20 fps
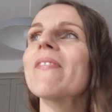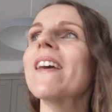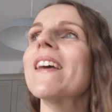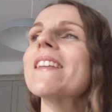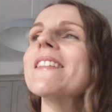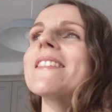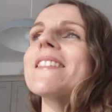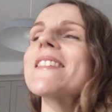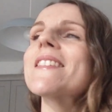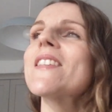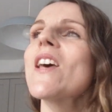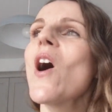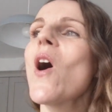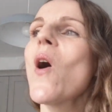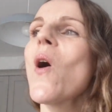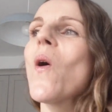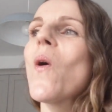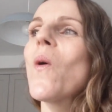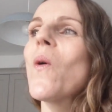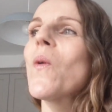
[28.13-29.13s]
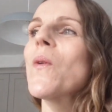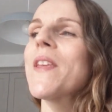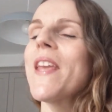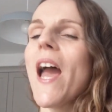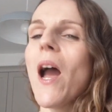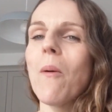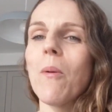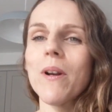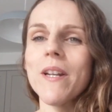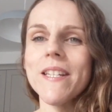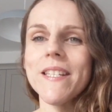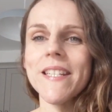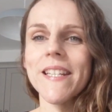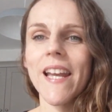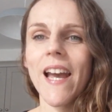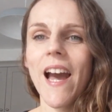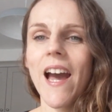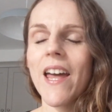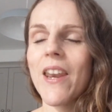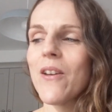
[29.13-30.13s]
So yeah, I wanted to
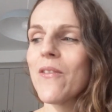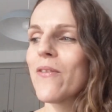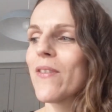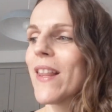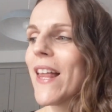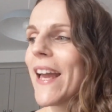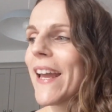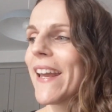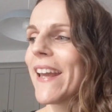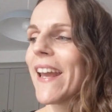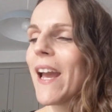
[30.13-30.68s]
kind of like